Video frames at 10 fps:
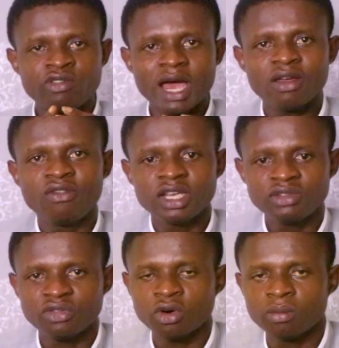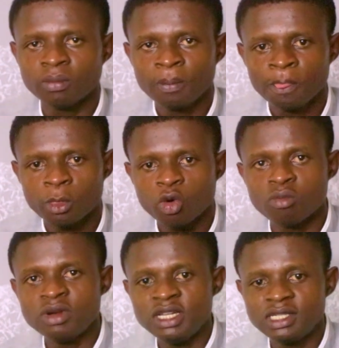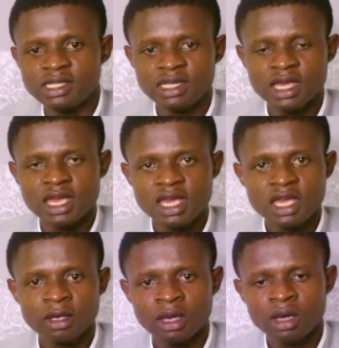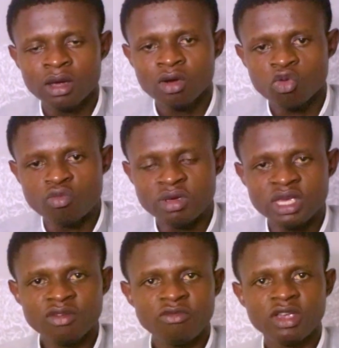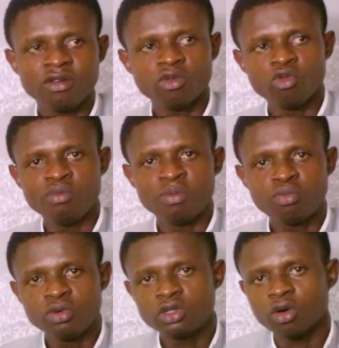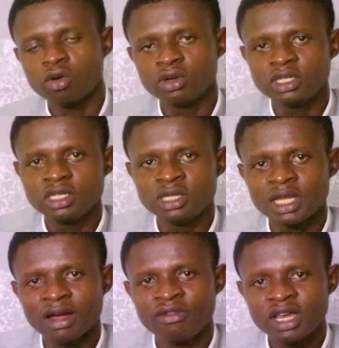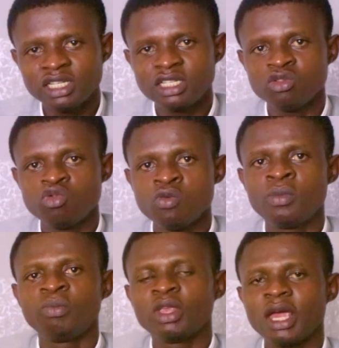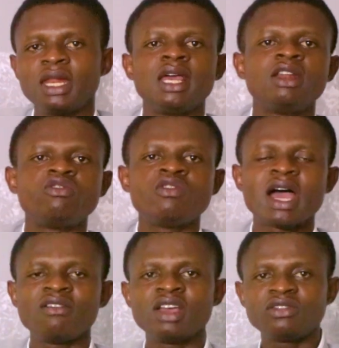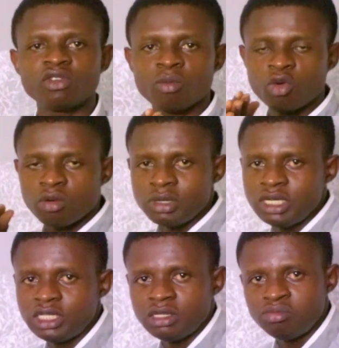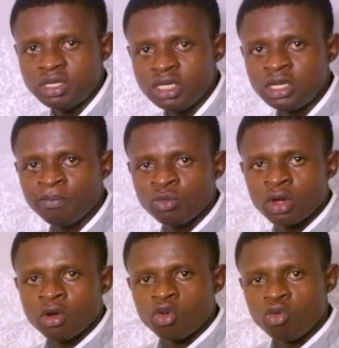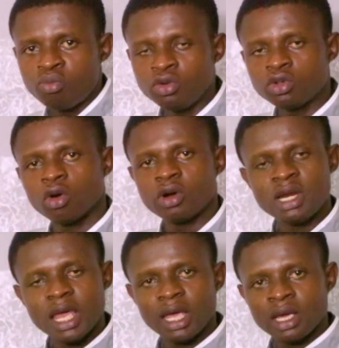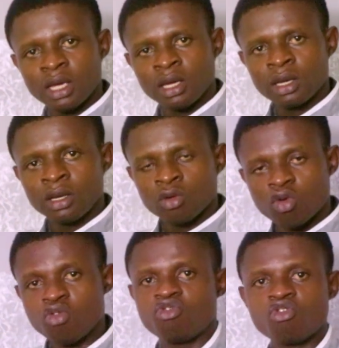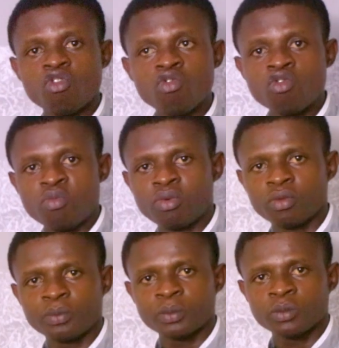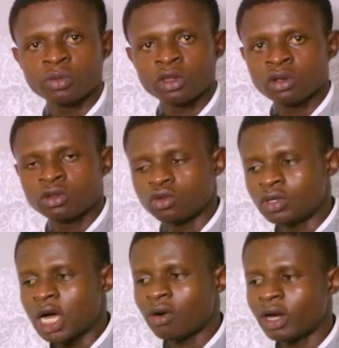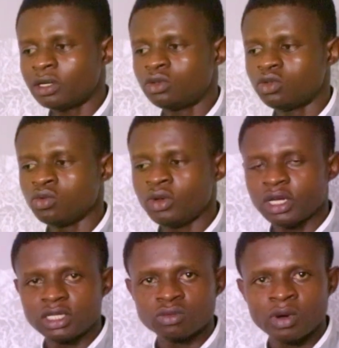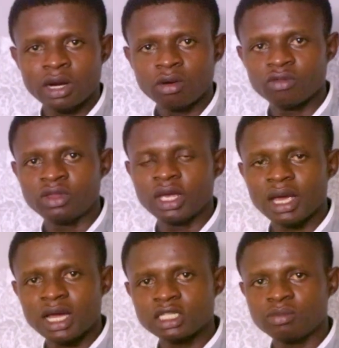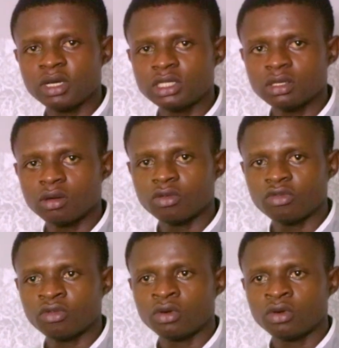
drivers from community A will be put on intervention group, and then drivers from community B will put on the control group. So that one too is one of the aspects of